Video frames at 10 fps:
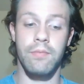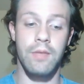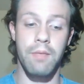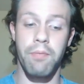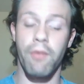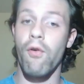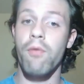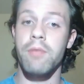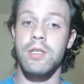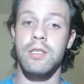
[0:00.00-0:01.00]
the
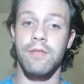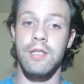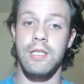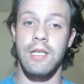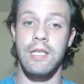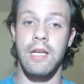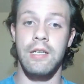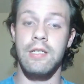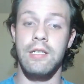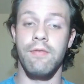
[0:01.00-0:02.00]
performance of this
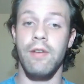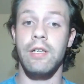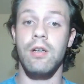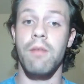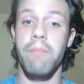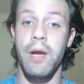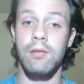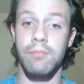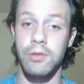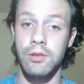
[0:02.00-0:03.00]
antenna is very
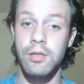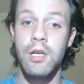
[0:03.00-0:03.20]
comparable